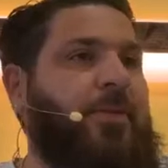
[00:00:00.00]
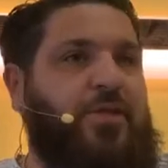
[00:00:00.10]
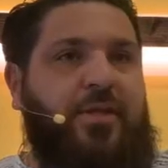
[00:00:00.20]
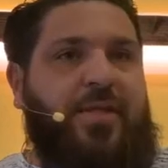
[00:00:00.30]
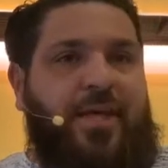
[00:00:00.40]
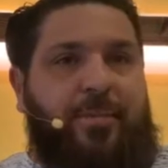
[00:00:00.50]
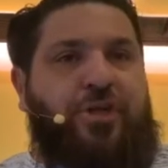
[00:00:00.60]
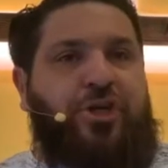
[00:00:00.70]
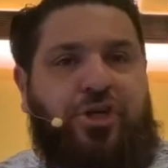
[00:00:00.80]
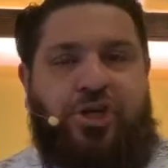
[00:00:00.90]
To the
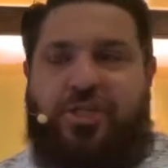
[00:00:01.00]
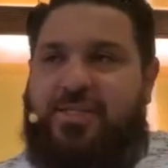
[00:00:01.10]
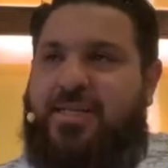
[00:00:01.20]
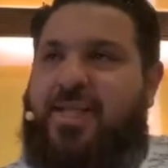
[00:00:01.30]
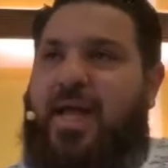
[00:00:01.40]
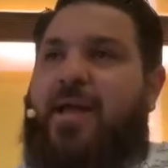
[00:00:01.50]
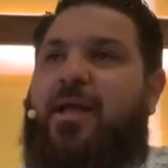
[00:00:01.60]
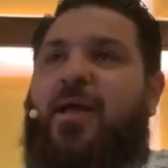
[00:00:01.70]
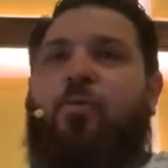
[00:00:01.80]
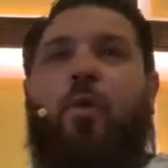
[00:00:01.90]
immature church, he says
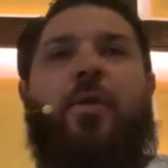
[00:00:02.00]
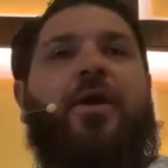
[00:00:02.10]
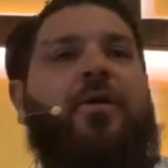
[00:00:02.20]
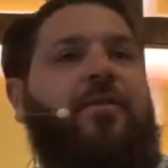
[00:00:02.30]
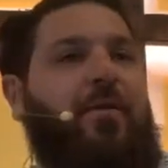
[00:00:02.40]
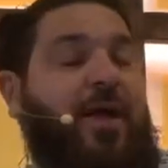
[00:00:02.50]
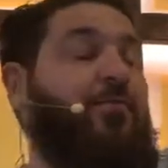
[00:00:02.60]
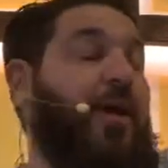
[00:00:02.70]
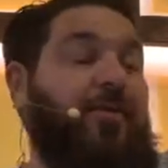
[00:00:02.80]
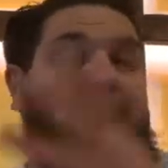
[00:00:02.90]
that. When we are in the, if
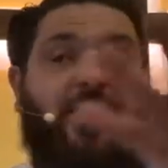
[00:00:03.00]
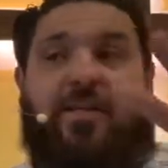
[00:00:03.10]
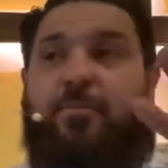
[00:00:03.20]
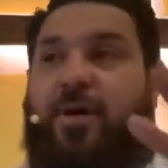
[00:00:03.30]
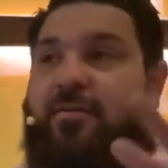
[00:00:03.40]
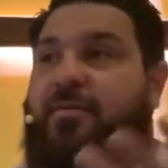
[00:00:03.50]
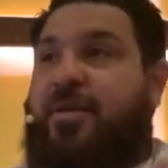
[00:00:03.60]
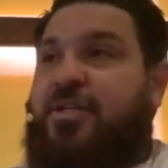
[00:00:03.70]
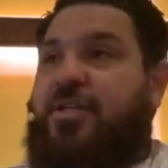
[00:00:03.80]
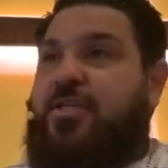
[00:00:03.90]
we ever get to the book of
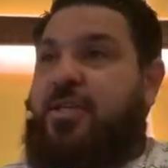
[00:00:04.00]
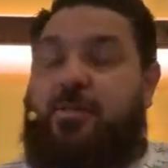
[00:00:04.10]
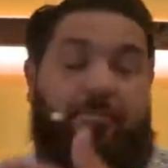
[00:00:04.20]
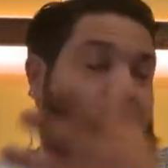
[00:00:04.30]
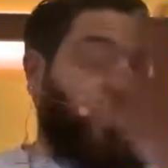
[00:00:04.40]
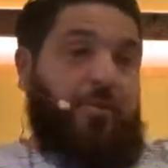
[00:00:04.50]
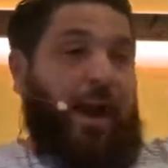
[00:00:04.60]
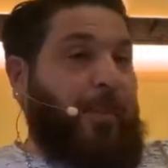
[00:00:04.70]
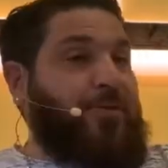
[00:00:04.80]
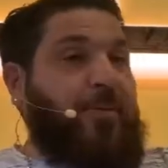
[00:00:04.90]
Ephesians, uh, the, the
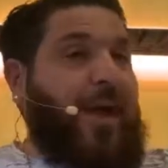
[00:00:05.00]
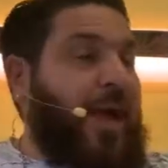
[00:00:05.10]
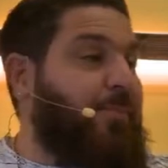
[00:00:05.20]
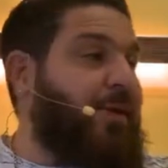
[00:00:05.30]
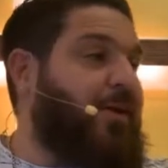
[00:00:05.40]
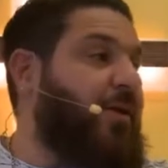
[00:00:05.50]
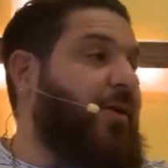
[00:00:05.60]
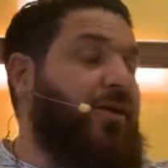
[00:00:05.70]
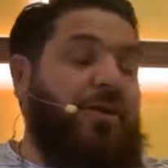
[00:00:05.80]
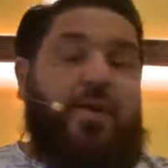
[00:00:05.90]
rapture may happen.
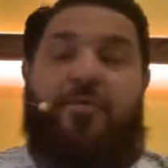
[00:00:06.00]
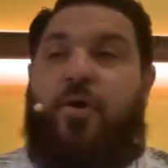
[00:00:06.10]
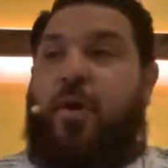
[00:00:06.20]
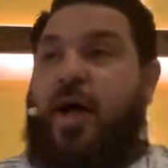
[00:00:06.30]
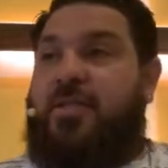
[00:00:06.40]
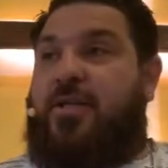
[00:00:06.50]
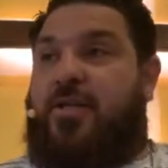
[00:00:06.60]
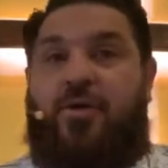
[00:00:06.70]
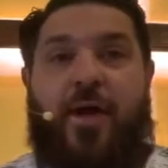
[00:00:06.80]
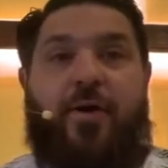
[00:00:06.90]
You never know what God's going to
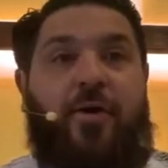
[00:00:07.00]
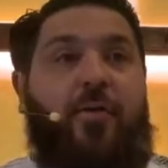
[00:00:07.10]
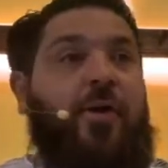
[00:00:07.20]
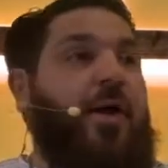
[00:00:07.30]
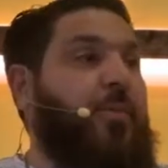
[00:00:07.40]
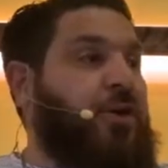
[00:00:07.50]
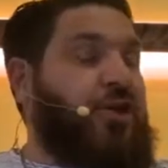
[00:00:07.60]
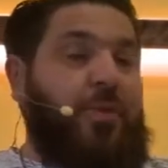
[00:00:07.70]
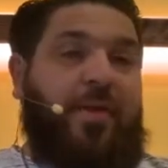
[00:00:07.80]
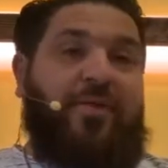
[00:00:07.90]
do. I don't know. But
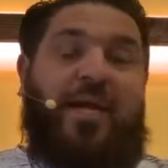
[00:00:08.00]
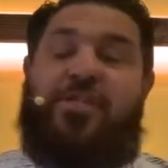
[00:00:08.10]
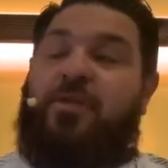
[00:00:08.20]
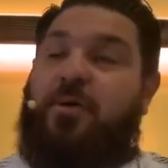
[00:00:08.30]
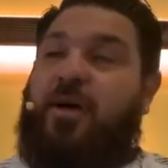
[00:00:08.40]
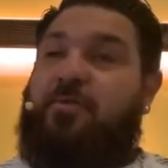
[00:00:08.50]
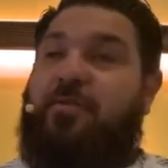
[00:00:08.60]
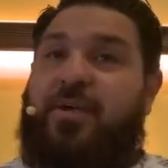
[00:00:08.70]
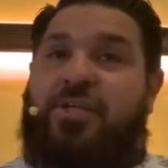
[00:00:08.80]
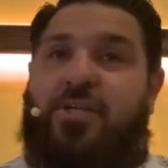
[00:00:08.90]
should we ever get to the book of
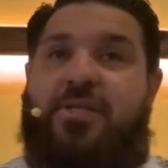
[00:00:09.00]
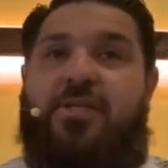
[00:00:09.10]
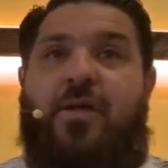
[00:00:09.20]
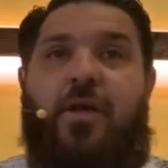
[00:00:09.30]
Ephesians,